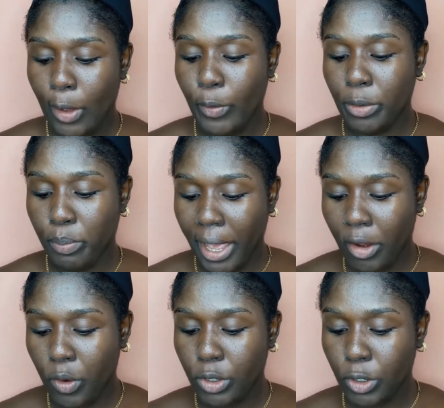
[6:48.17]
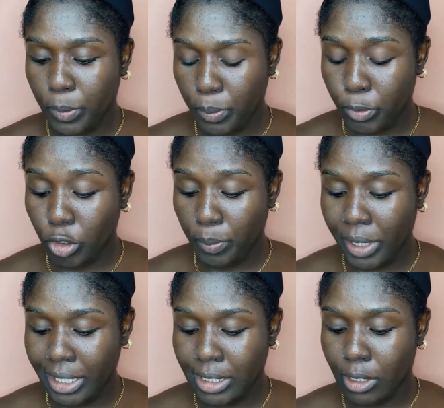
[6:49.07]
with micro
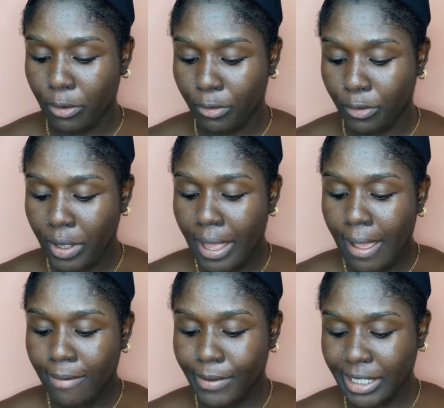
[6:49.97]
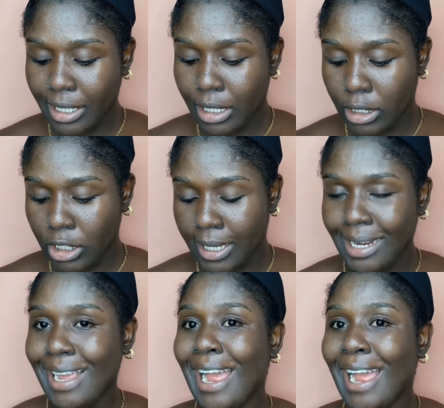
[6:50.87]
droplets of Vaseline jelly.